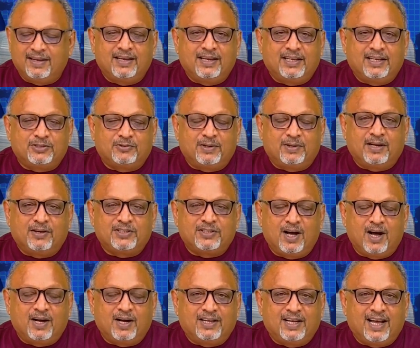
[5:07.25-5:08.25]
Israel's
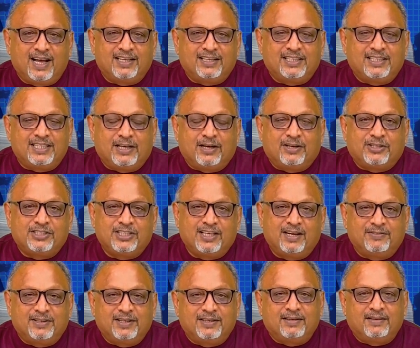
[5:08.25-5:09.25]
hardline leaders
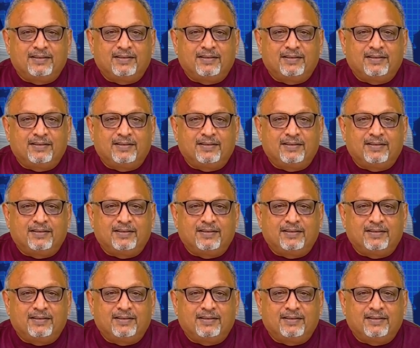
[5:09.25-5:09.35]
love it.